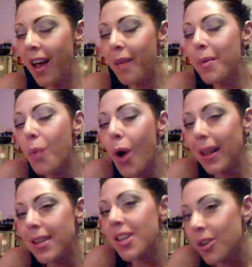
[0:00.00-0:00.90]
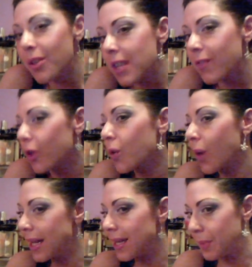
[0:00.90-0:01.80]
I've been wanting to do this for
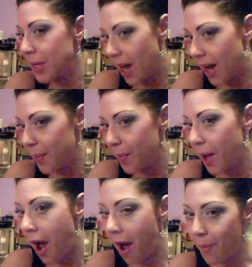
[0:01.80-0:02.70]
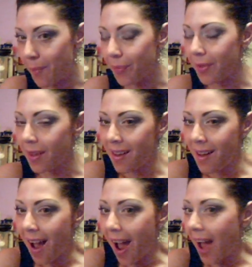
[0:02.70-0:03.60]
quite some time. Um,
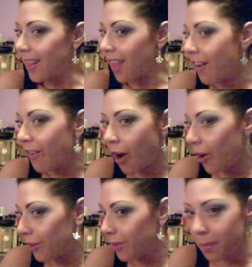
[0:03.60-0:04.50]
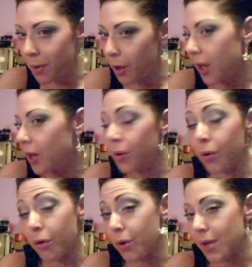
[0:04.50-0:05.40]
I love all of you beauty
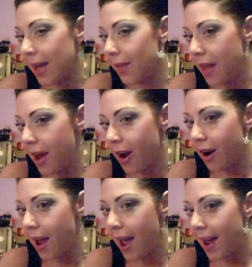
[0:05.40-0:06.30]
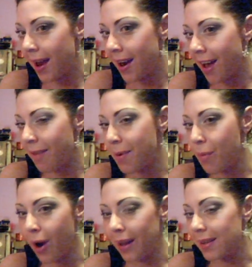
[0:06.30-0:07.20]
gurus out there and I've
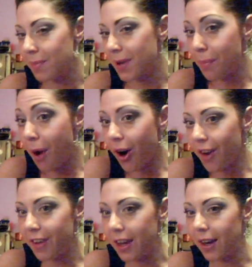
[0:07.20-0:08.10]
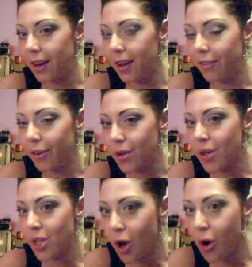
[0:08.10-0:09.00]
been wanting to be a part of it for
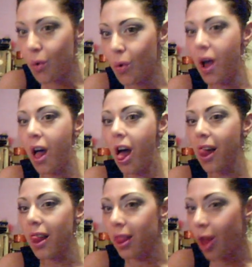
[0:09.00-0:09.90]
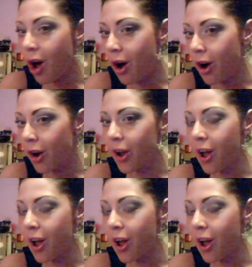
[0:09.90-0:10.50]
so long.